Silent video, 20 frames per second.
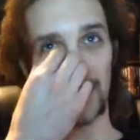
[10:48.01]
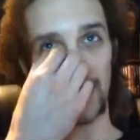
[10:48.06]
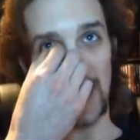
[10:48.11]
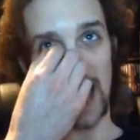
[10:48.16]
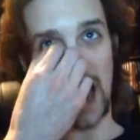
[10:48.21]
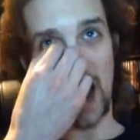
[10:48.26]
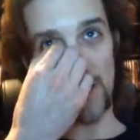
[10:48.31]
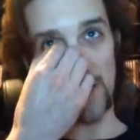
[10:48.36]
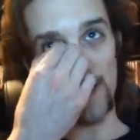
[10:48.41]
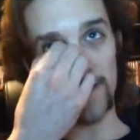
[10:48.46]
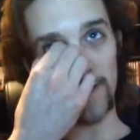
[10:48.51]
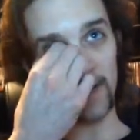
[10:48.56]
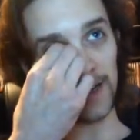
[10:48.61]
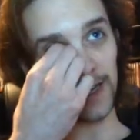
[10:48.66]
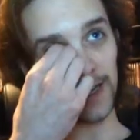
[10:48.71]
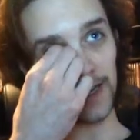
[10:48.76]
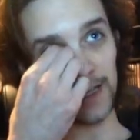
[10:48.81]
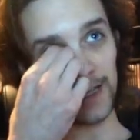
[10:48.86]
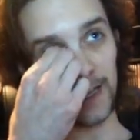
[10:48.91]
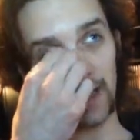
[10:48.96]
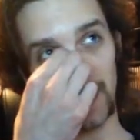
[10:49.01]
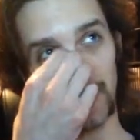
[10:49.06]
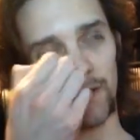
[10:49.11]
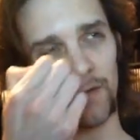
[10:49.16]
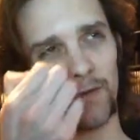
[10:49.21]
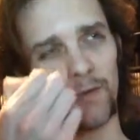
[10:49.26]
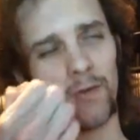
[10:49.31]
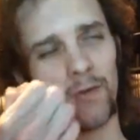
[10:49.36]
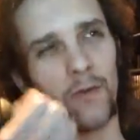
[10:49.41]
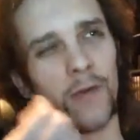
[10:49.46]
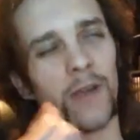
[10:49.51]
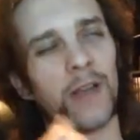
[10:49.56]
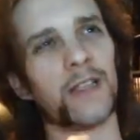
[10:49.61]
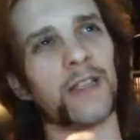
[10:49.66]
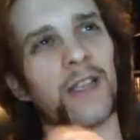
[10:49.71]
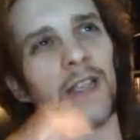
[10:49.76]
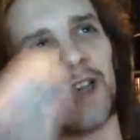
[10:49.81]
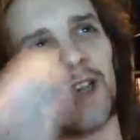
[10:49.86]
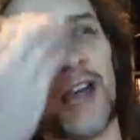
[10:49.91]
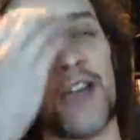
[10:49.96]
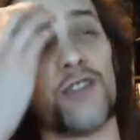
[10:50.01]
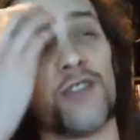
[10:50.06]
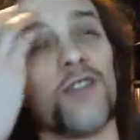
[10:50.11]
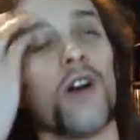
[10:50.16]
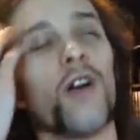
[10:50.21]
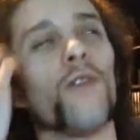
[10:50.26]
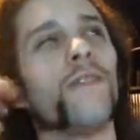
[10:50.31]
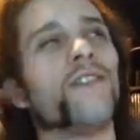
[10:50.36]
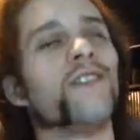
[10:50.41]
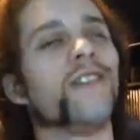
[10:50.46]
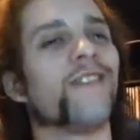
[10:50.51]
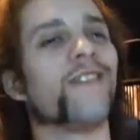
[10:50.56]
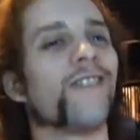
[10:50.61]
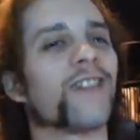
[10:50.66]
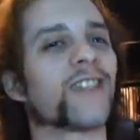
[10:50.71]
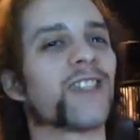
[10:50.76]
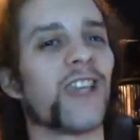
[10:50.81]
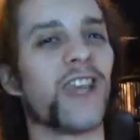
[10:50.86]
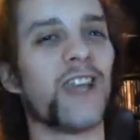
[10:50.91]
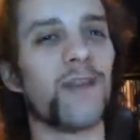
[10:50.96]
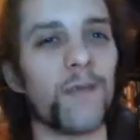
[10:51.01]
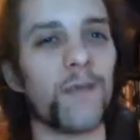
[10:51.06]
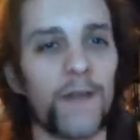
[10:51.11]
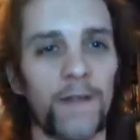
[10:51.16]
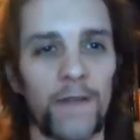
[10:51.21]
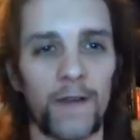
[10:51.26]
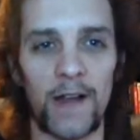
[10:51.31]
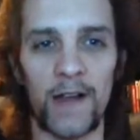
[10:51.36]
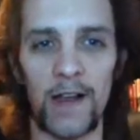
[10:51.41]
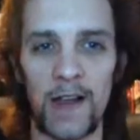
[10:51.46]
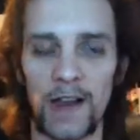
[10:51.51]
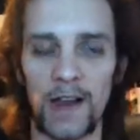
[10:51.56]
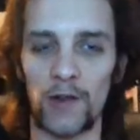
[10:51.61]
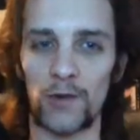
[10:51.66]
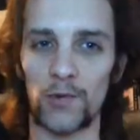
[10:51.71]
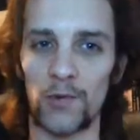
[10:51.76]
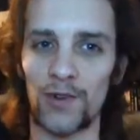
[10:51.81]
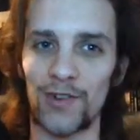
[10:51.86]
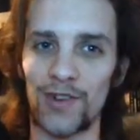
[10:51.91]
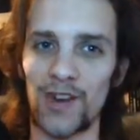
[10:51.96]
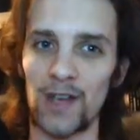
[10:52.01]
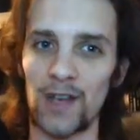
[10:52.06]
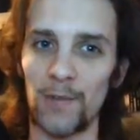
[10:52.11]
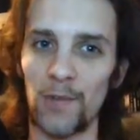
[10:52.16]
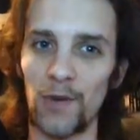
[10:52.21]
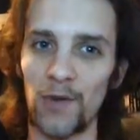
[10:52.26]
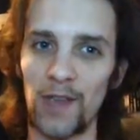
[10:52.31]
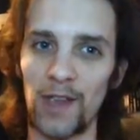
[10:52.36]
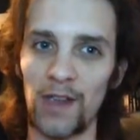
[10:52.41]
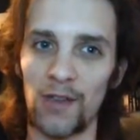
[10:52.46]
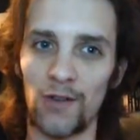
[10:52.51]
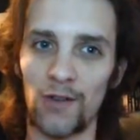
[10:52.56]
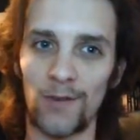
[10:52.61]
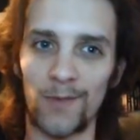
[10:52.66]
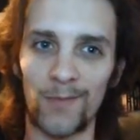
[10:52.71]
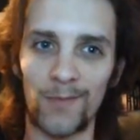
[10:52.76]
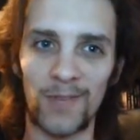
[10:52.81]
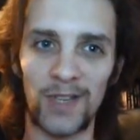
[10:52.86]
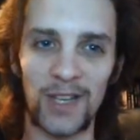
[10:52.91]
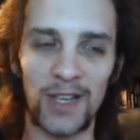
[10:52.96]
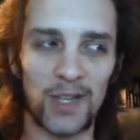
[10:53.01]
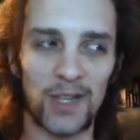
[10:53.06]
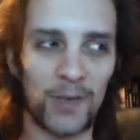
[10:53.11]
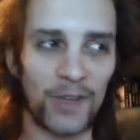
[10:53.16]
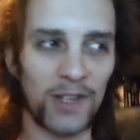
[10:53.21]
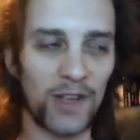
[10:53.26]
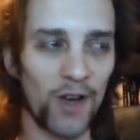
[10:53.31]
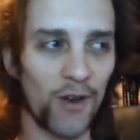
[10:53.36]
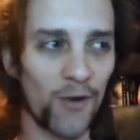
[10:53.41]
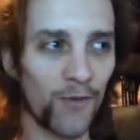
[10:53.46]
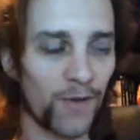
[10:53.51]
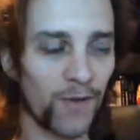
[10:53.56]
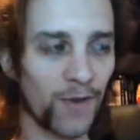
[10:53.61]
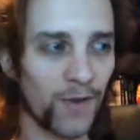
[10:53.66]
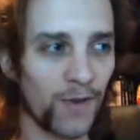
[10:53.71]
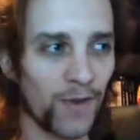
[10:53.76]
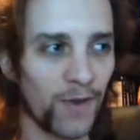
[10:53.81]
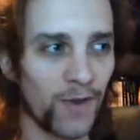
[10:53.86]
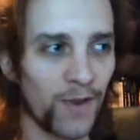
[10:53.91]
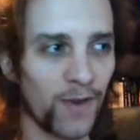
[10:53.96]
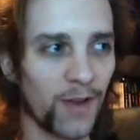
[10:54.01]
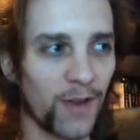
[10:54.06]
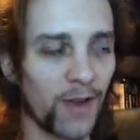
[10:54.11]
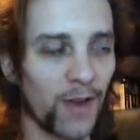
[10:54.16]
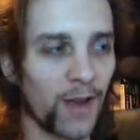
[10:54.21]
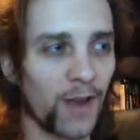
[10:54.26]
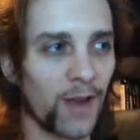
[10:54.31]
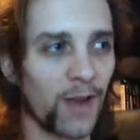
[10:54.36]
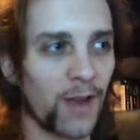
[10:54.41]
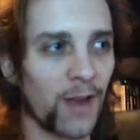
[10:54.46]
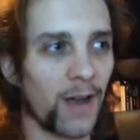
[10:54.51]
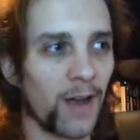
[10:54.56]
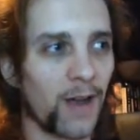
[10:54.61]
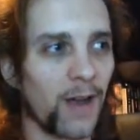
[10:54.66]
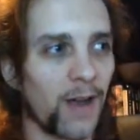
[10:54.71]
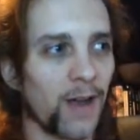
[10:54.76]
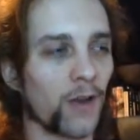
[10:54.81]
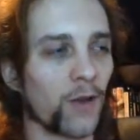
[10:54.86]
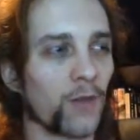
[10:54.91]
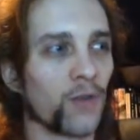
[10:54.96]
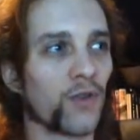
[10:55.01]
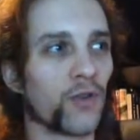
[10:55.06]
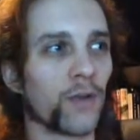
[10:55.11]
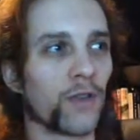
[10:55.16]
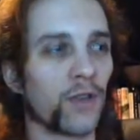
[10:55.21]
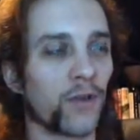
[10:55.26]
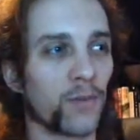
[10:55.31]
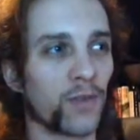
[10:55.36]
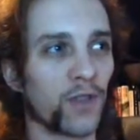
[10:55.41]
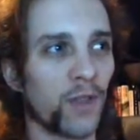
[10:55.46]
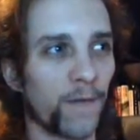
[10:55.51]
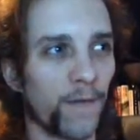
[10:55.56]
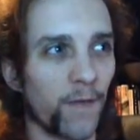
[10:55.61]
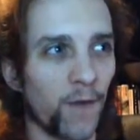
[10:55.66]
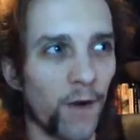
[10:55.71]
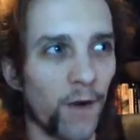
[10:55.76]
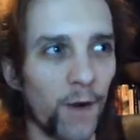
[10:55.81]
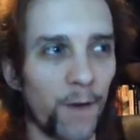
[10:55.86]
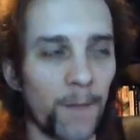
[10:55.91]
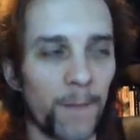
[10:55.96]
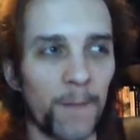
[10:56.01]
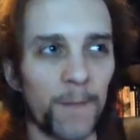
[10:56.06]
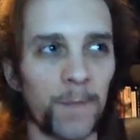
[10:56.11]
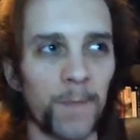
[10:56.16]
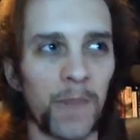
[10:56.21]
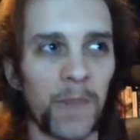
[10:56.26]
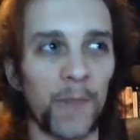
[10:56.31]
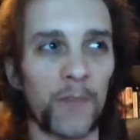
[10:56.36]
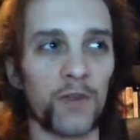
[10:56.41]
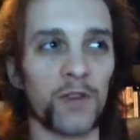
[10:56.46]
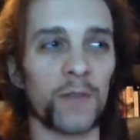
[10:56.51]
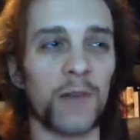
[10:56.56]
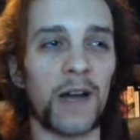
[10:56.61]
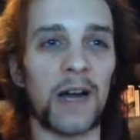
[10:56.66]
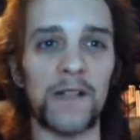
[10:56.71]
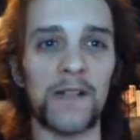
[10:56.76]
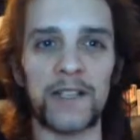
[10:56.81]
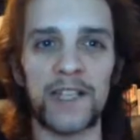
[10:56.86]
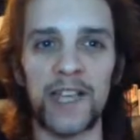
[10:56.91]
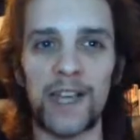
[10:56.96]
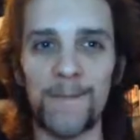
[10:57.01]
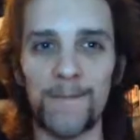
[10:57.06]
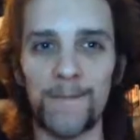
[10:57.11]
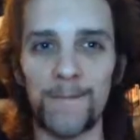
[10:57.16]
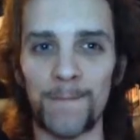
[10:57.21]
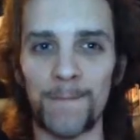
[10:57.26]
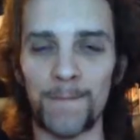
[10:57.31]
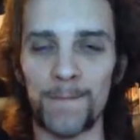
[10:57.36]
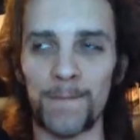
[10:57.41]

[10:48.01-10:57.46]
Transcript: Carl Weathers is he's the guy who's not originally on the team with Arnold Schwarzenegger, but he comes into his own, comes to the fore, becomes part of the team.